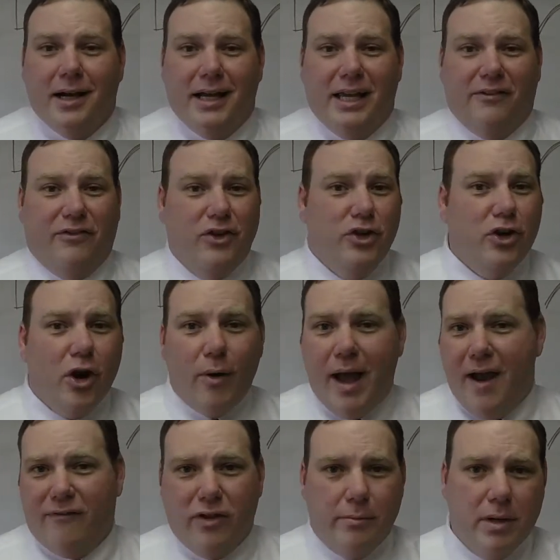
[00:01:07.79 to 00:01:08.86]
If you don't
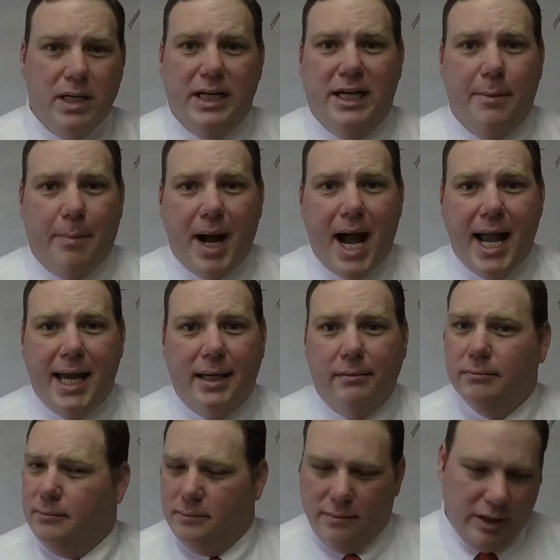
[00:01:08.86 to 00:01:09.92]
have the money to buy it,
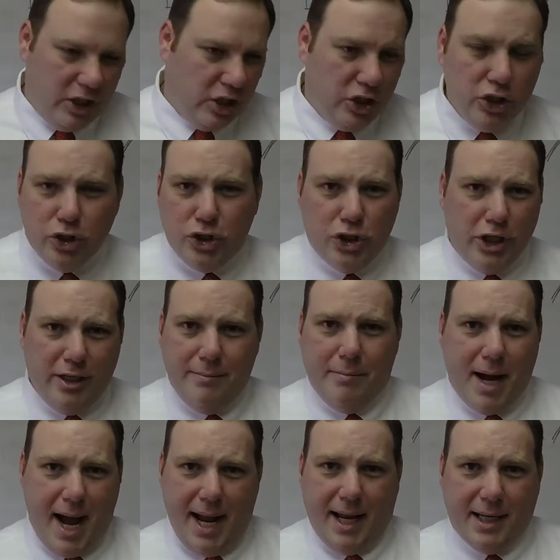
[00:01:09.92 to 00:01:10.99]
you shouldn't
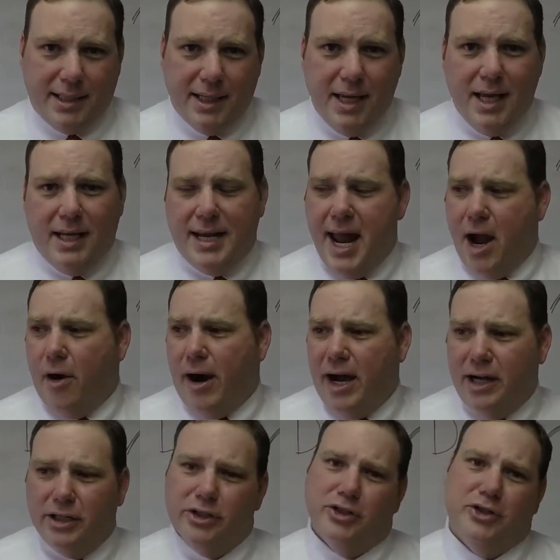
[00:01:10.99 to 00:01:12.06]
buy it. Now,
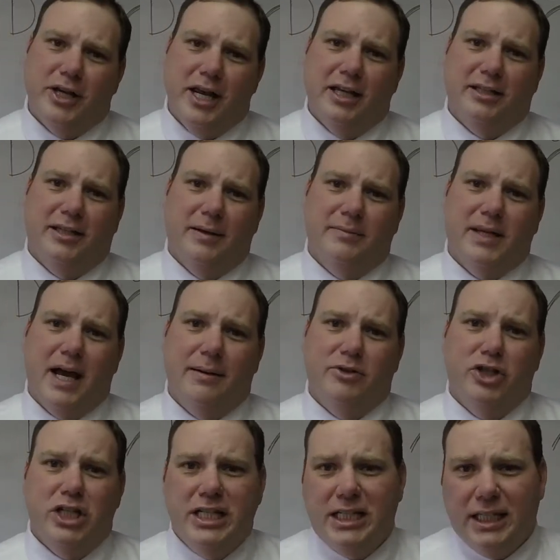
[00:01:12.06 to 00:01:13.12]
I understand
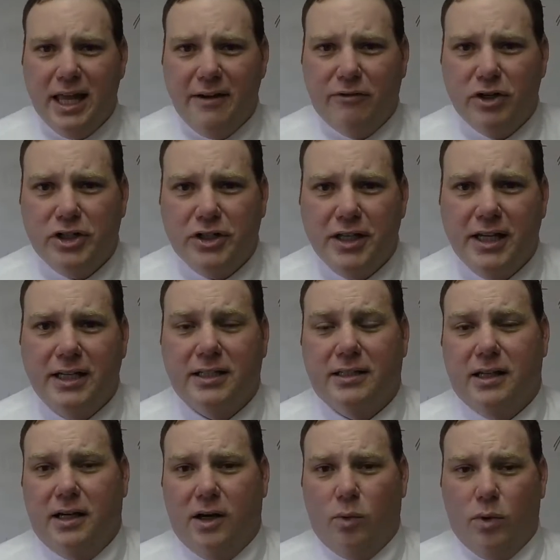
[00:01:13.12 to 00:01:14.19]
sometimes you need to leverage things.
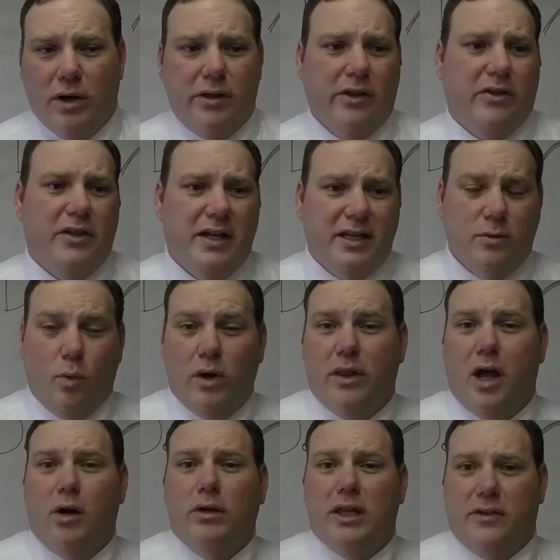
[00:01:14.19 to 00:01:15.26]
One of
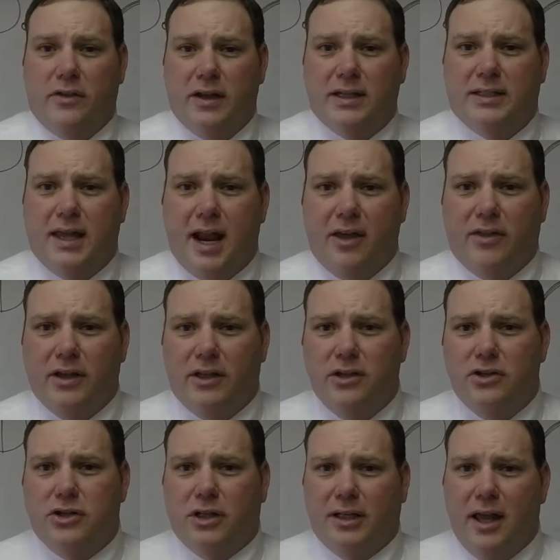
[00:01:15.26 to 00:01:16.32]
the only things that I think
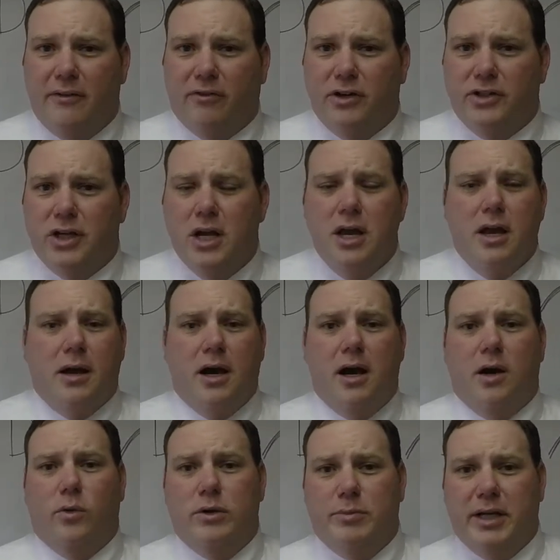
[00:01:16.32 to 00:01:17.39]
you should leverage
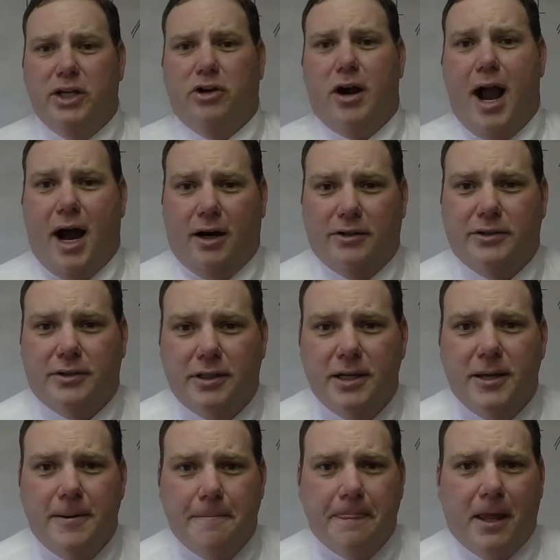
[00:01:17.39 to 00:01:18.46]
would be your house.
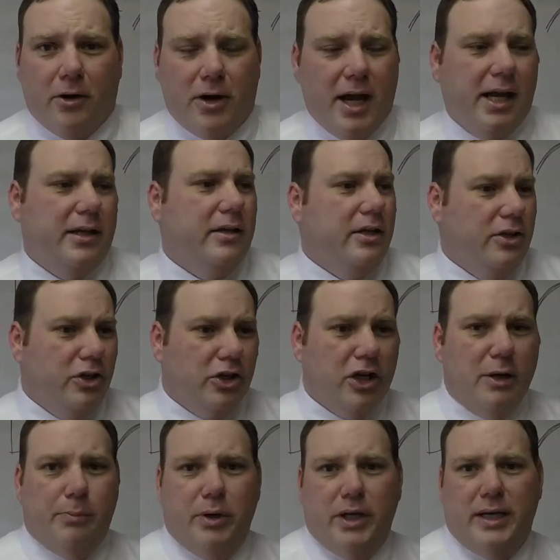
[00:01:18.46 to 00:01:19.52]
Okay, you're
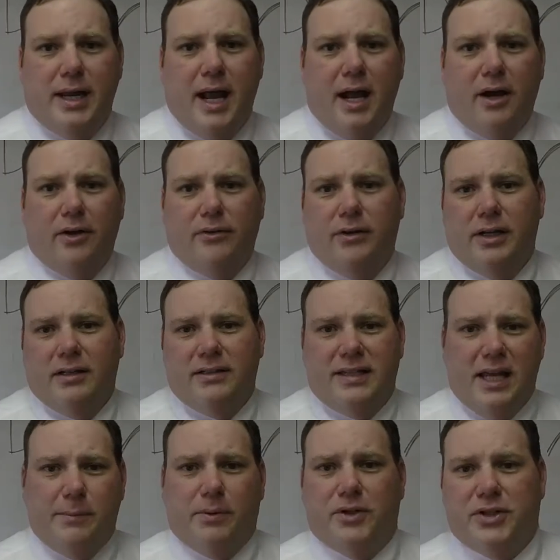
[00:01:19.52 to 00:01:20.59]
going to put down
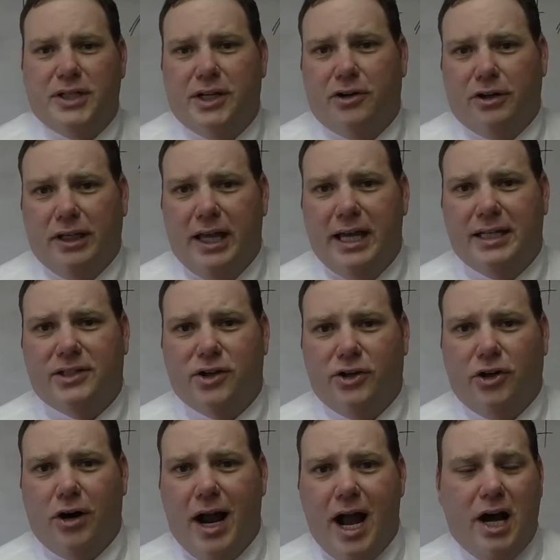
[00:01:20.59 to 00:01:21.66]
10% or less on
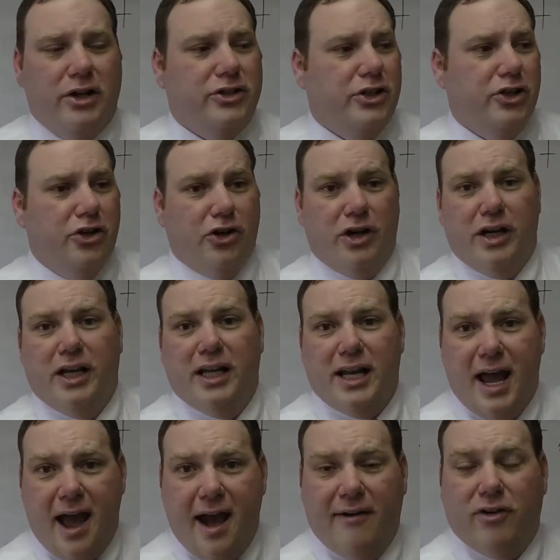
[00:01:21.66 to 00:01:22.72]
your house, and you're going to get
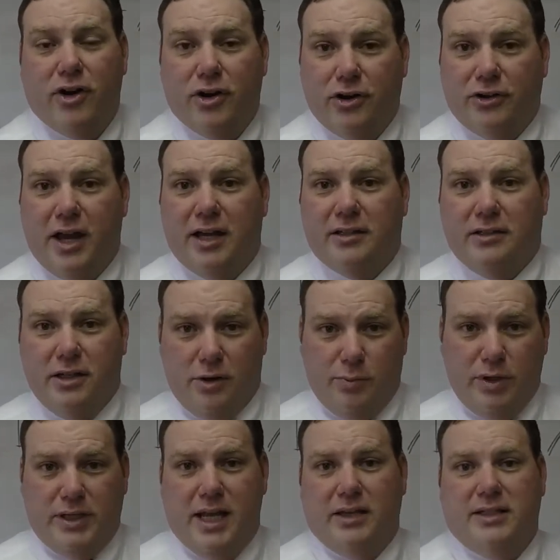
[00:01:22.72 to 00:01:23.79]
to have $100,000.
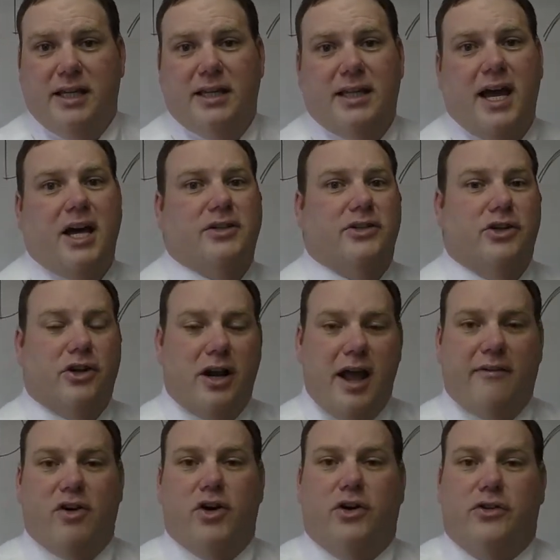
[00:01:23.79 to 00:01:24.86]
Put down $10,000, you're going to
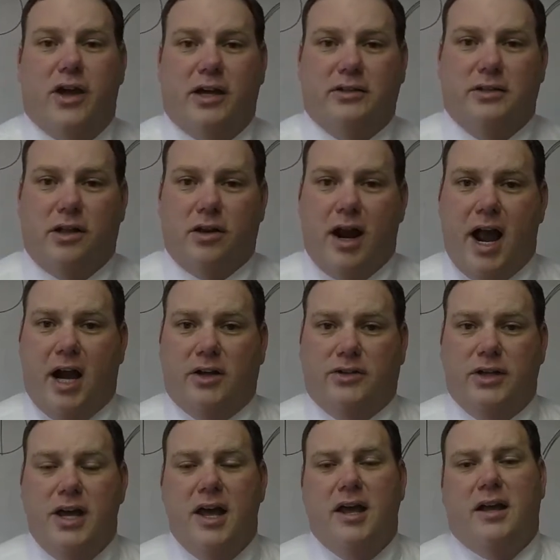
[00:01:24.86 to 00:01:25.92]
have a $100,000
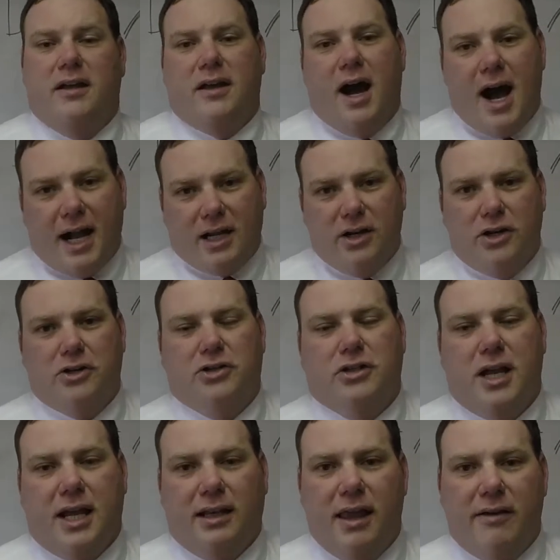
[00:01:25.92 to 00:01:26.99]
house. I can
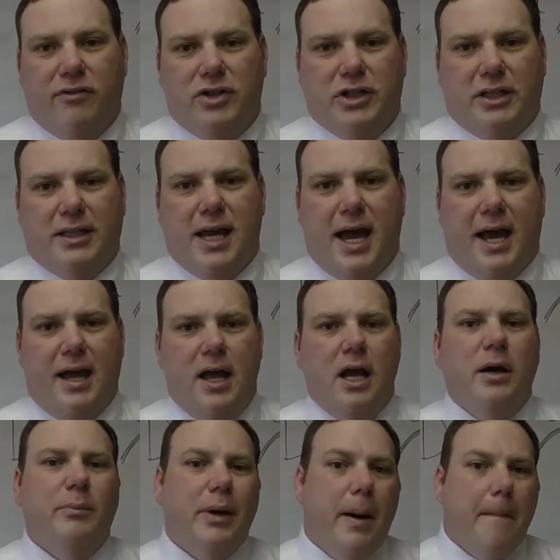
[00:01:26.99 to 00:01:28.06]
understand leveraging that,
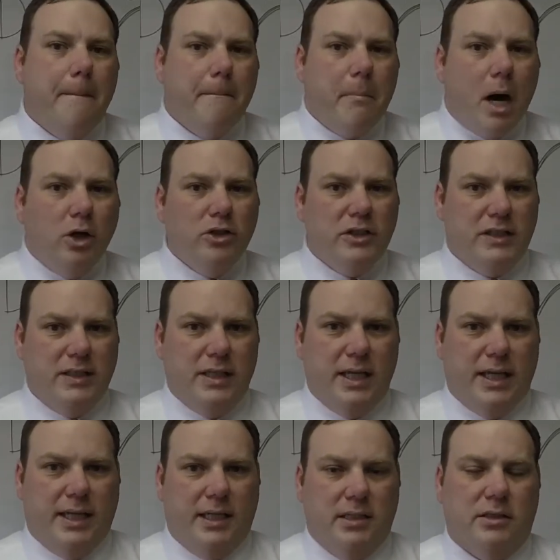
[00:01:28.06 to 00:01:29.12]
but most
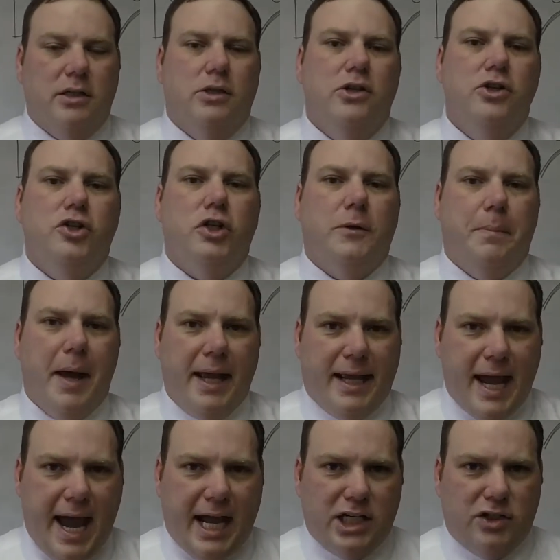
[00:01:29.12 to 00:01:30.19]
things you should pay
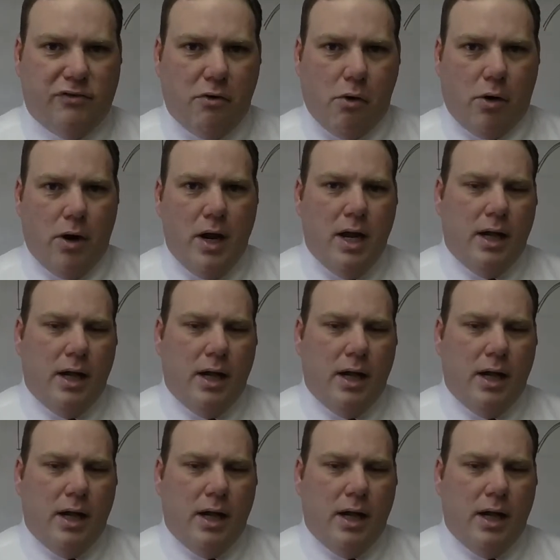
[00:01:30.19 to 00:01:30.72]
cash for.